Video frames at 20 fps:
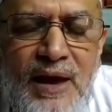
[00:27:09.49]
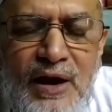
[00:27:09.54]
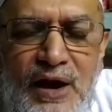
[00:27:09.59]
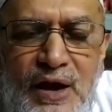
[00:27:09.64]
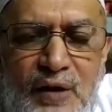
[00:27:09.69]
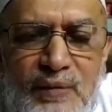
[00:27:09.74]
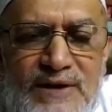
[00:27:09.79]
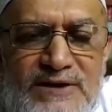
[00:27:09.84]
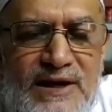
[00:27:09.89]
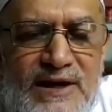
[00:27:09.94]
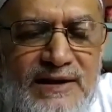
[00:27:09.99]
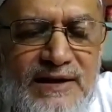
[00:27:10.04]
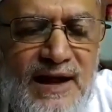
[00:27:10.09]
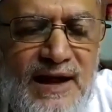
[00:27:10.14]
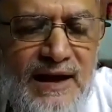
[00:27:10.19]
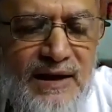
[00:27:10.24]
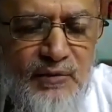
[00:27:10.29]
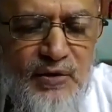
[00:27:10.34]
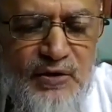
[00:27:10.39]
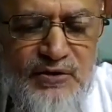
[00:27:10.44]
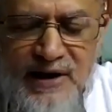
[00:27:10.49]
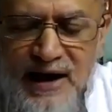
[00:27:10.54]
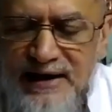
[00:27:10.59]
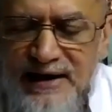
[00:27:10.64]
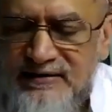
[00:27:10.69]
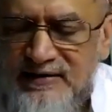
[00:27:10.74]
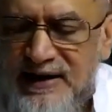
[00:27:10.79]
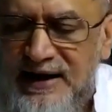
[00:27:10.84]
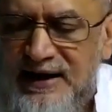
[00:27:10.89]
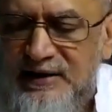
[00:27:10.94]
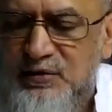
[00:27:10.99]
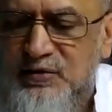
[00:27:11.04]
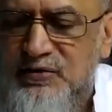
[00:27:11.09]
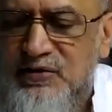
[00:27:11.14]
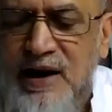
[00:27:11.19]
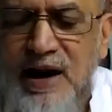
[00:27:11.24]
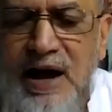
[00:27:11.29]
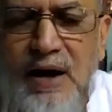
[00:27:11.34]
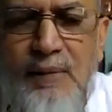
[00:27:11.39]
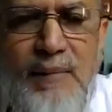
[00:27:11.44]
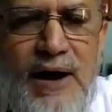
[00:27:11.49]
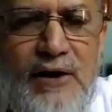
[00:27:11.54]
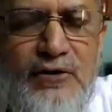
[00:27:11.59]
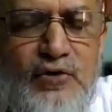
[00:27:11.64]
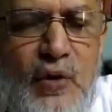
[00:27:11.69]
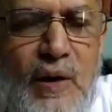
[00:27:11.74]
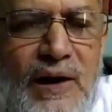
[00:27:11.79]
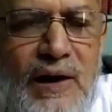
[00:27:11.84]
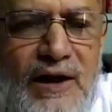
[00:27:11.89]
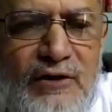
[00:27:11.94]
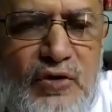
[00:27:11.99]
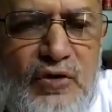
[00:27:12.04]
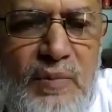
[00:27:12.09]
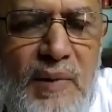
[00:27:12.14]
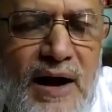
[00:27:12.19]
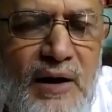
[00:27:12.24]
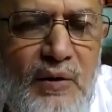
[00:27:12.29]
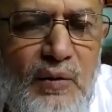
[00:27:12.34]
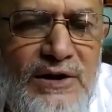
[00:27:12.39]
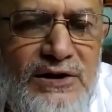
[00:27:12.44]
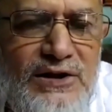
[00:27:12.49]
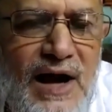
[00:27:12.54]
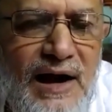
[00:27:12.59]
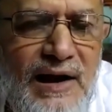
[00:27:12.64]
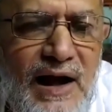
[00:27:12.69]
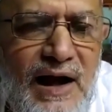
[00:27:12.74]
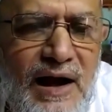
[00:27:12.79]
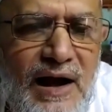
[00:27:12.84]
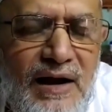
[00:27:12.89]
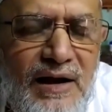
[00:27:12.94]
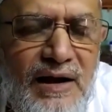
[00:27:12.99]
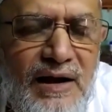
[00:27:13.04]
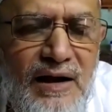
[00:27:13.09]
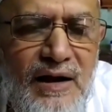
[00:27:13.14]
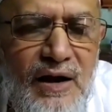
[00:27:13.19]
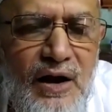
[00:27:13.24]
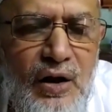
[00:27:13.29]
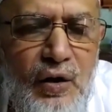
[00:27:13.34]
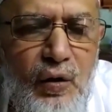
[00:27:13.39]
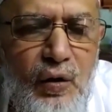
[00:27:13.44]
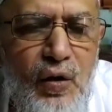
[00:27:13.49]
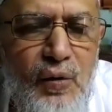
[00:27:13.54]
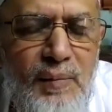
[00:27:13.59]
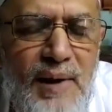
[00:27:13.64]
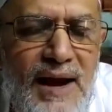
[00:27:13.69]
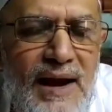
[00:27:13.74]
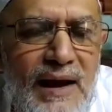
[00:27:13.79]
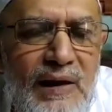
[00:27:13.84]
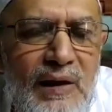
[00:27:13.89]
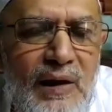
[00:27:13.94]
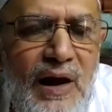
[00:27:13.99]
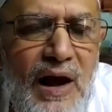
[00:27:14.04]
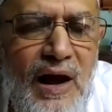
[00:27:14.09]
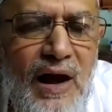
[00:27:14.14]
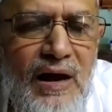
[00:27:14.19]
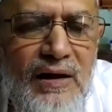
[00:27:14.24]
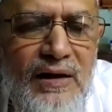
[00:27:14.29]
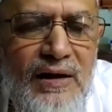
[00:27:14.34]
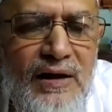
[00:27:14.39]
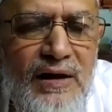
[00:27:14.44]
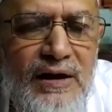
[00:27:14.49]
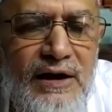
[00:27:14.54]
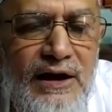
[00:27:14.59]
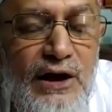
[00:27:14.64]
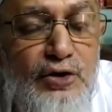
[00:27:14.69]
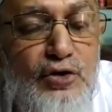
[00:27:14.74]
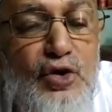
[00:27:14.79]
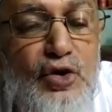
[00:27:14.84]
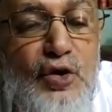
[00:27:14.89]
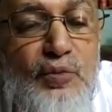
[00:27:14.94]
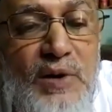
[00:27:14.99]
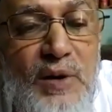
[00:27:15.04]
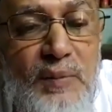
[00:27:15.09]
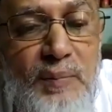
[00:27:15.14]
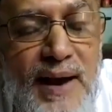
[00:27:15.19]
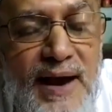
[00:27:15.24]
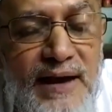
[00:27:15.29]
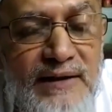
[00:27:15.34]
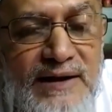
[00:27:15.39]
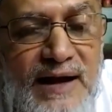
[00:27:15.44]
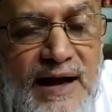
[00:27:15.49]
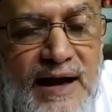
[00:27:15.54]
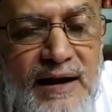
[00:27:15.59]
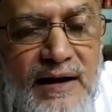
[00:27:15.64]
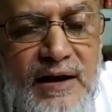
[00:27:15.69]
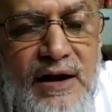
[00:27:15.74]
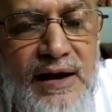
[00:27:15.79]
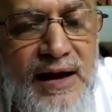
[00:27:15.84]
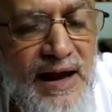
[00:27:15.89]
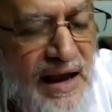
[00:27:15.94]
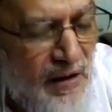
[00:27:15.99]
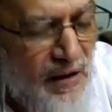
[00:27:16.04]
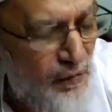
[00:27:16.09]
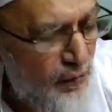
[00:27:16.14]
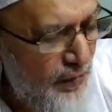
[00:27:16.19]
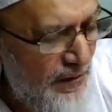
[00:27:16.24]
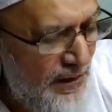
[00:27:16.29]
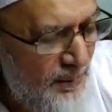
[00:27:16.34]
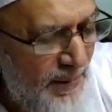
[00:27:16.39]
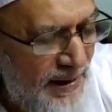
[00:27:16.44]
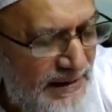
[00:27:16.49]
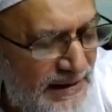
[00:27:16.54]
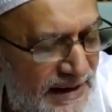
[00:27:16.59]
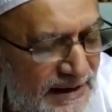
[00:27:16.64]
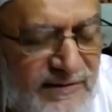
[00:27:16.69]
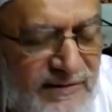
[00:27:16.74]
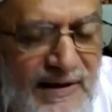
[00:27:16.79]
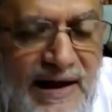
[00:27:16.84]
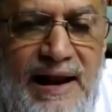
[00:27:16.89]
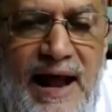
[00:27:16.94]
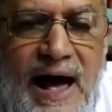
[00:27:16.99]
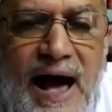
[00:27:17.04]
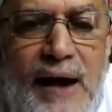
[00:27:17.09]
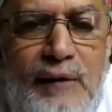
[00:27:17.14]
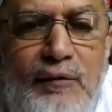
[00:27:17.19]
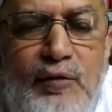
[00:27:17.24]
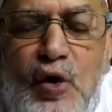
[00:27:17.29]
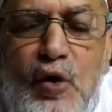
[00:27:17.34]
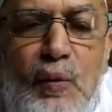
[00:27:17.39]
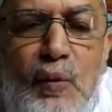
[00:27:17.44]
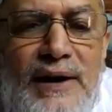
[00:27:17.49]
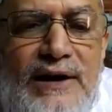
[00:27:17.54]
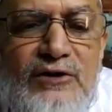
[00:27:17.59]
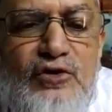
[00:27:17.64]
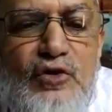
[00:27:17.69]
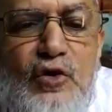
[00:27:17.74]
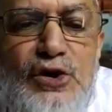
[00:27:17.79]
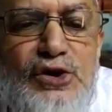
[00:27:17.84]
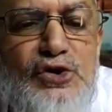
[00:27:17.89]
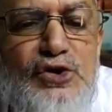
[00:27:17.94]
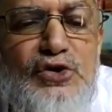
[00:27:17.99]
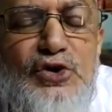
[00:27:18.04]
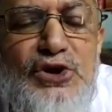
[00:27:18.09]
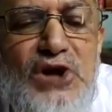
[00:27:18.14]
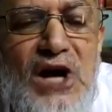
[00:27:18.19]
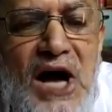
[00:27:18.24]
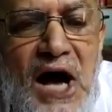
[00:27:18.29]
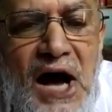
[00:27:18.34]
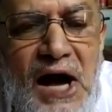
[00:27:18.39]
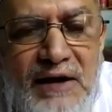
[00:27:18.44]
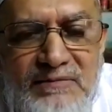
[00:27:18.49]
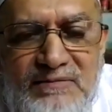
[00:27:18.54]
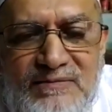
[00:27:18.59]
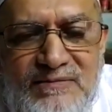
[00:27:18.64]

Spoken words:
When Sayyidina Musa alayhi salatu wasalam asked to Allah subhanahu wa ta'ala, Oh my Allah, it could be better, everybody is alive, no one is going to die.